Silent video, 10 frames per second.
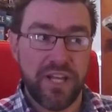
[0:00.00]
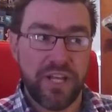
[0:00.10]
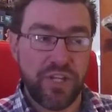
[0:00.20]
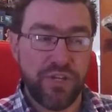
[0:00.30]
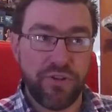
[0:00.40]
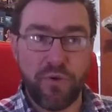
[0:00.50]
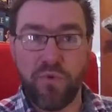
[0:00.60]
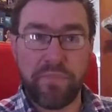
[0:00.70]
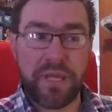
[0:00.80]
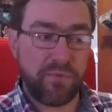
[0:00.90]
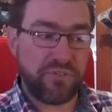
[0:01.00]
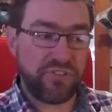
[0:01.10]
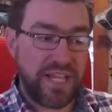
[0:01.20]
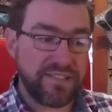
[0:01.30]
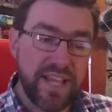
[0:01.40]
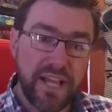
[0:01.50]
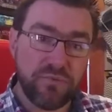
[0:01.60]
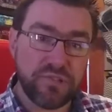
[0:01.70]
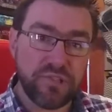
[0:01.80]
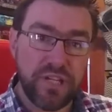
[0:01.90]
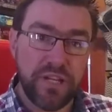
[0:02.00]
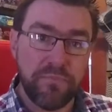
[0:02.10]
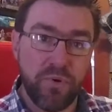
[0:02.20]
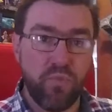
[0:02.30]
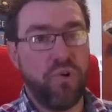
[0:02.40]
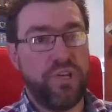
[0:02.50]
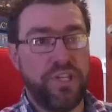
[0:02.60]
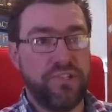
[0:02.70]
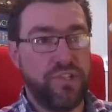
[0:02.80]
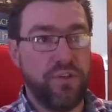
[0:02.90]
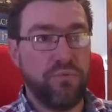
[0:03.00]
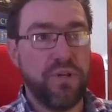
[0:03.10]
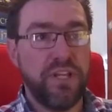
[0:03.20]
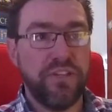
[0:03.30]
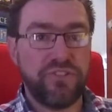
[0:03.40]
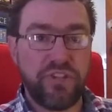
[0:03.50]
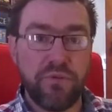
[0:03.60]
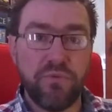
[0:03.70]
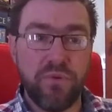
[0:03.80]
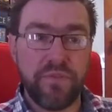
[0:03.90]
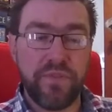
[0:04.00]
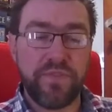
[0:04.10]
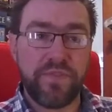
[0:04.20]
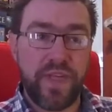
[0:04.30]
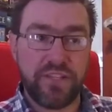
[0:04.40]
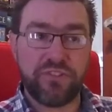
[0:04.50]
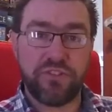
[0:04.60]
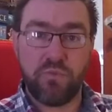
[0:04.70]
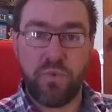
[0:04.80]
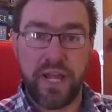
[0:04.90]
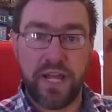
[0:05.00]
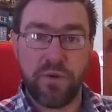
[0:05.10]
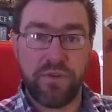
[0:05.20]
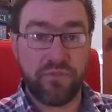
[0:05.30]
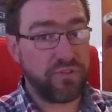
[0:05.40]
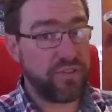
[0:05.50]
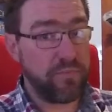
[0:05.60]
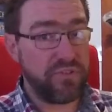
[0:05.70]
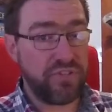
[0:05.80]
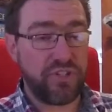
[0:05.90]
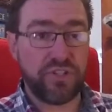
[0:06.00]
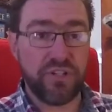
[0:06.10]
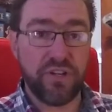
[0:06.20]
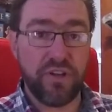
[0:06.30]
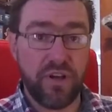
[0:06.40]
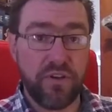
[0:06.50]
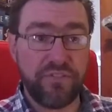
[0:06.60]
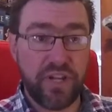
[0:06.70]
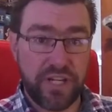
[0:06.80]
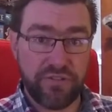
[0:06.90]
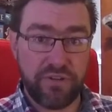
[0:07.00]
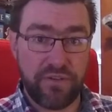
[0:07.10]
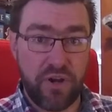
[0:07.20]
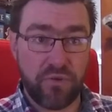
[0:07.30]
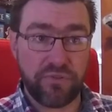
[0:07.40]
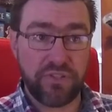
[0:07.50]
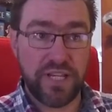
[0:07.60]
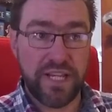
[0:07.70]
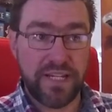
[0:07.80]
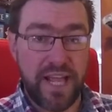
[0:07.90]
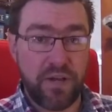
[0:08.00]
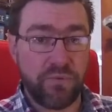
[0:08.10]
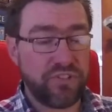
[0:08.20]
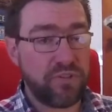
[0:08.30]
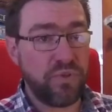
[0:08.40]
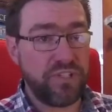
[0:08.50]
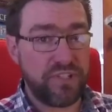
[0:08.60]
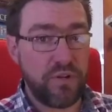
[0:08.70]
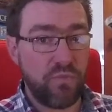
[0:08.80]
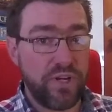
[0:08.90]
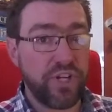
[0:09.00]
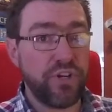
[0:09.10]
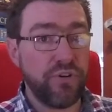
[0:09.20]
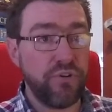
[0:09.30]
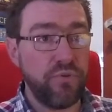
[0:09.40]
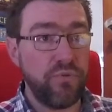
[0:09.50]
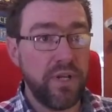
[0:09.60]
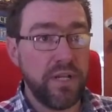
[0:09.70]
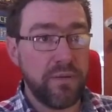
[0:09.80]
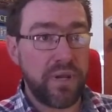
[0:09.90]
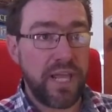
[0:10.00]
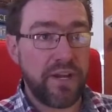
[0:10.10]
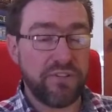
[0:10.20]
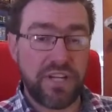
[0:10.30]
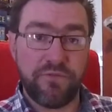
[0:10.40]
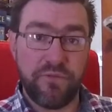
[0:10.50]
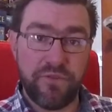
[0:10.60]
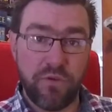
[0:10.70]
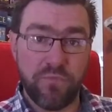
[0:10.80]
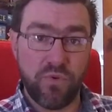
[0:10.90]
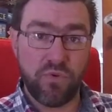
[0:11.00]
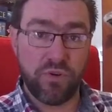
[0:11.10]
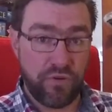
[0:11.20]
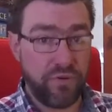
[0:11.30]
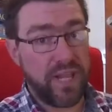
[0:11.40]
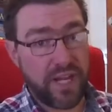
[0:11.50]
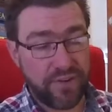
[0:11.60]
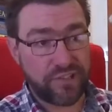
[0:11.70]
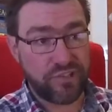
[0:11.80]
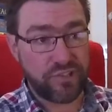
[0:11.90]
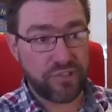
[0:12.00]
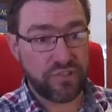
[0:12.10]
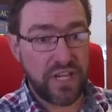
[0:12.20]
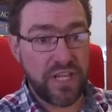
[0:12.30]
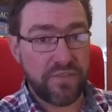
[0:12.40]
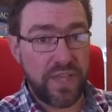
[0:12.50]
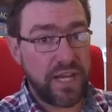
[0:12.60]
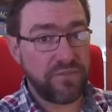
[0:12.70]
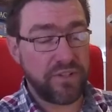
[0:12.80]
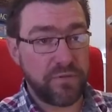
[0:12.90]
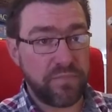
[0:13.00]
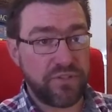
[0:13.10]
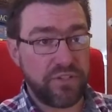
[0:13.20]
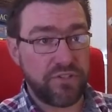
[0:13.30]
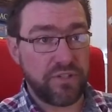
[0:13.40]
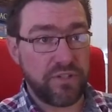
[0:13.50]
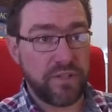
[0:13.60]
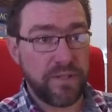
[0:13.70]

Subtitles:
you don't want people sat out, but what do you do? So that's where we've got to the position of secondary roles. Now, when a crew player is left with no more crew characters, they're left in a position